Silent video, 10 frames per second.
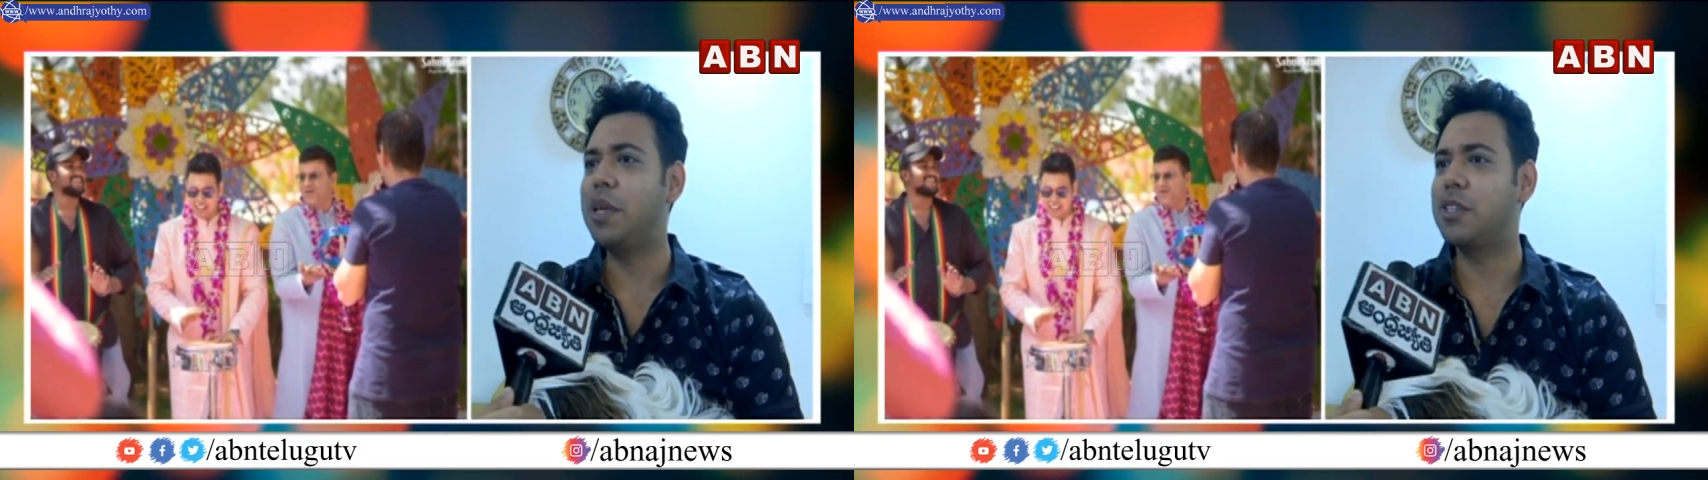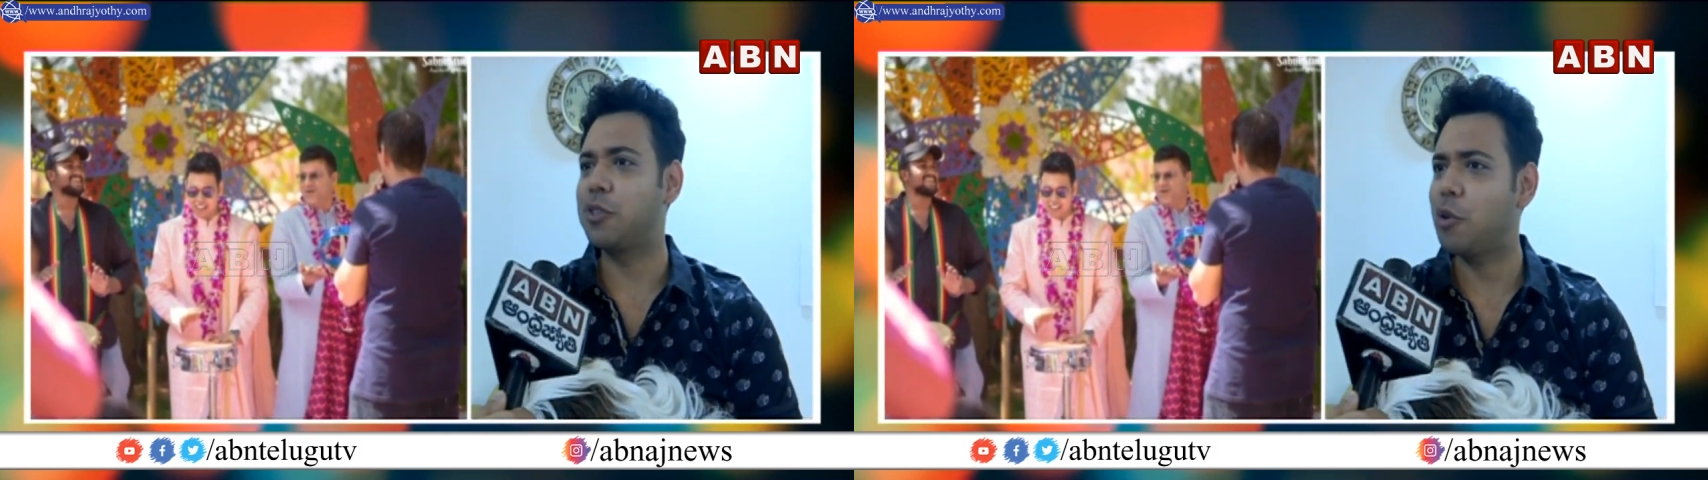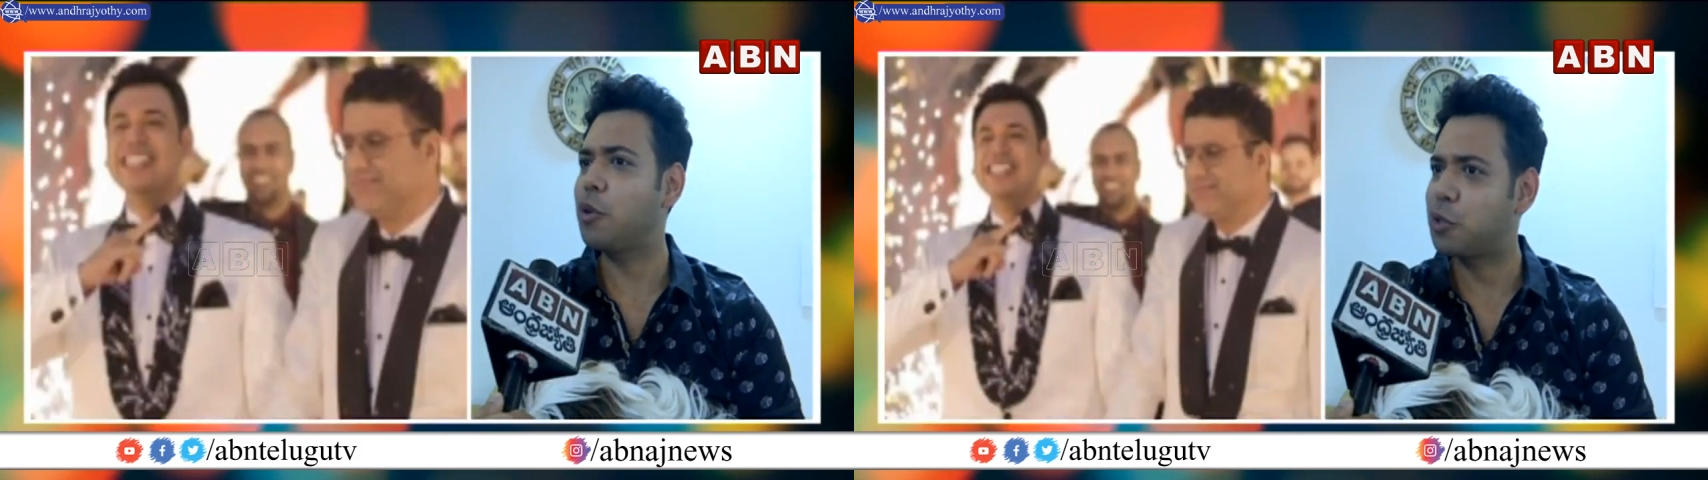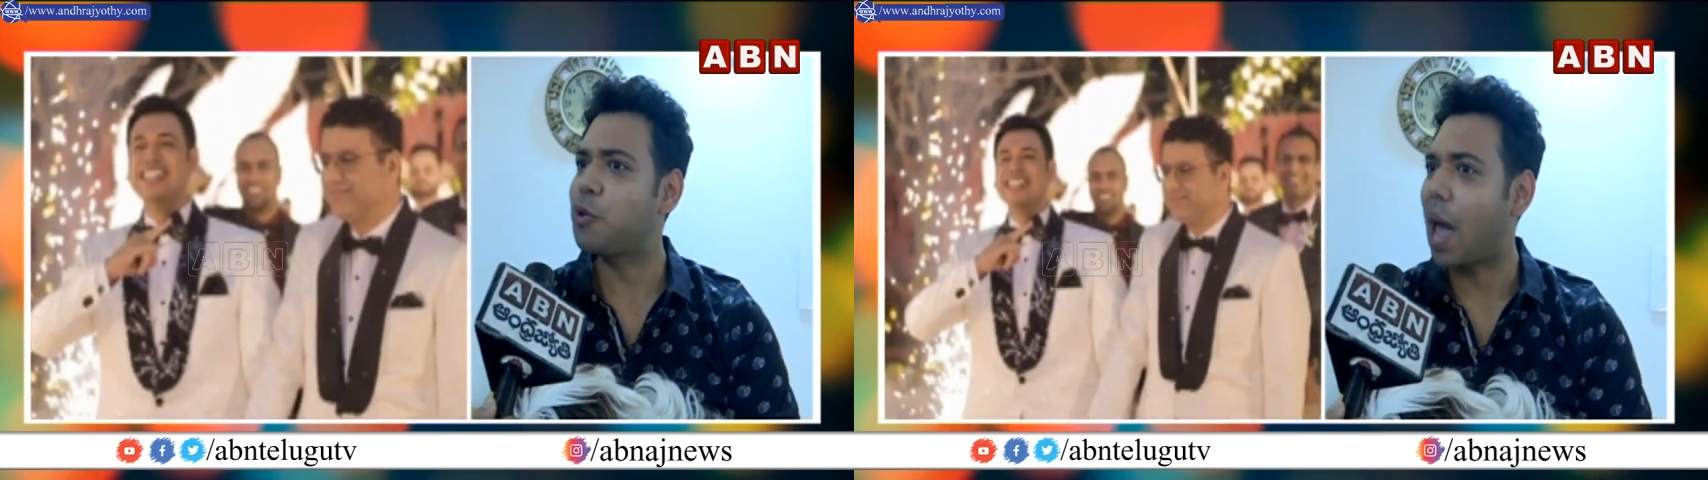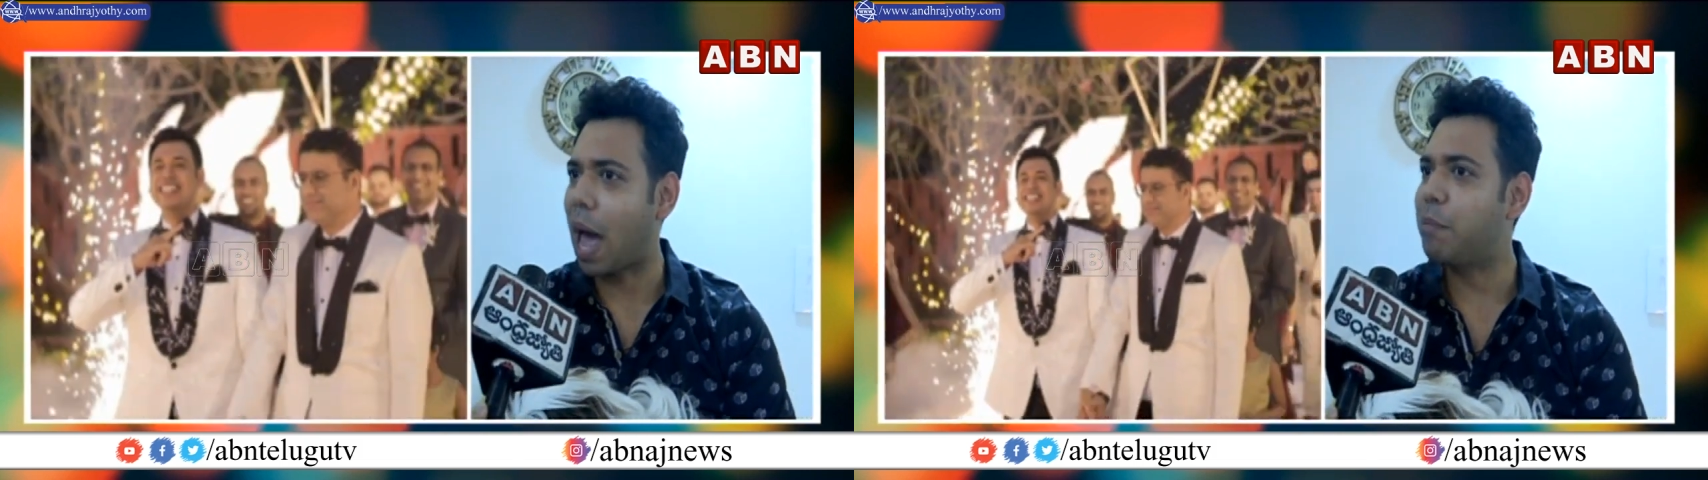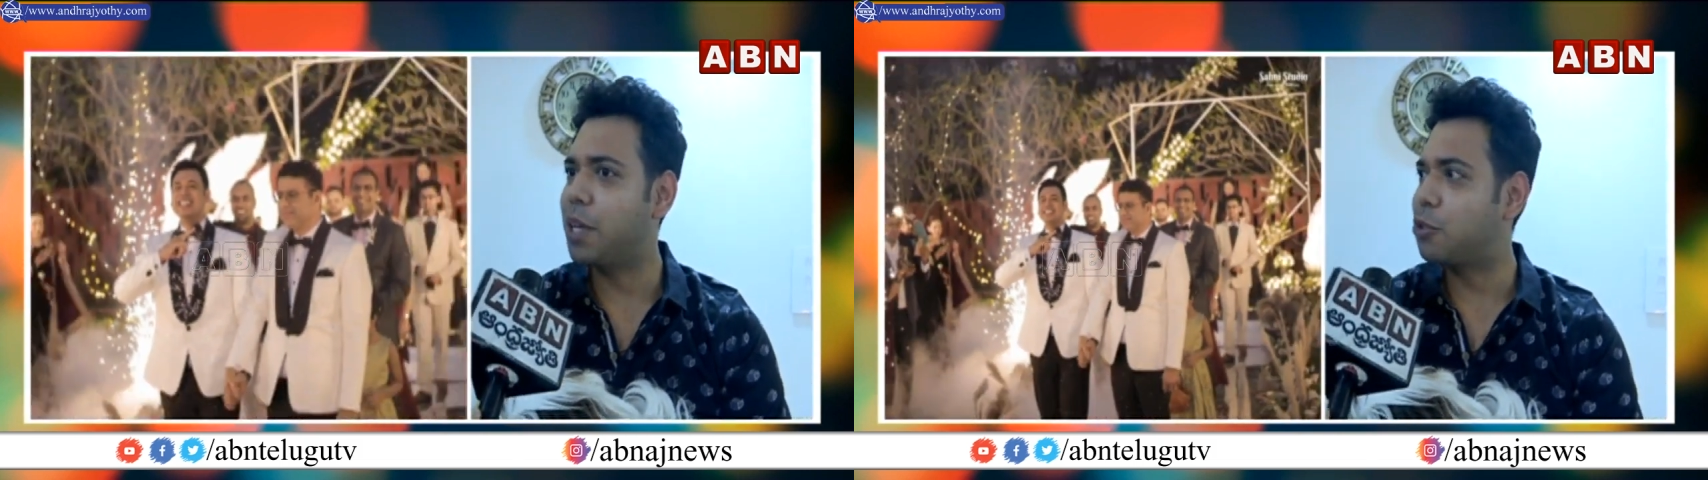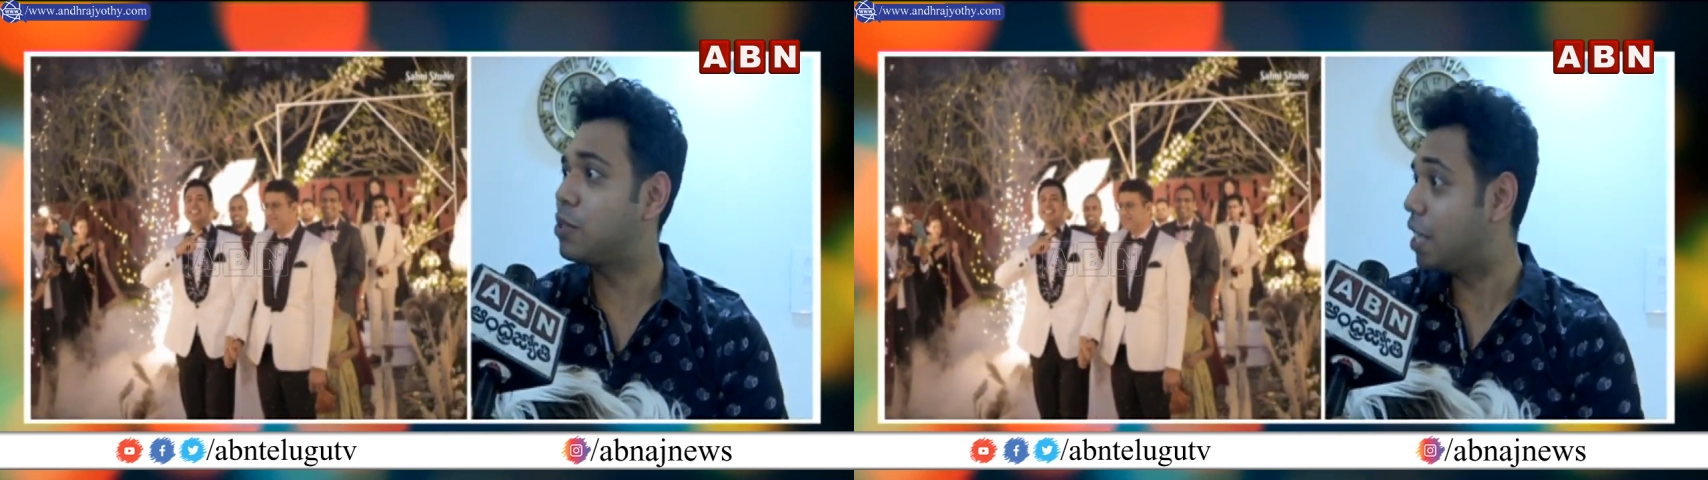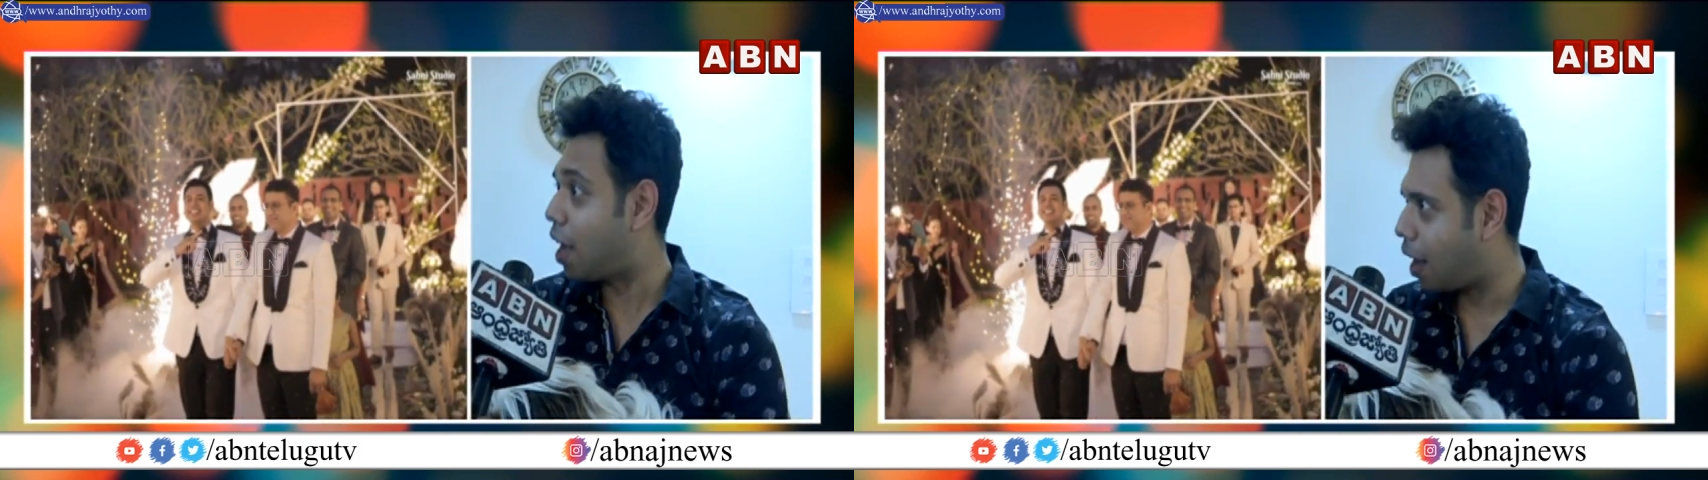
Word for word: be so so happy to see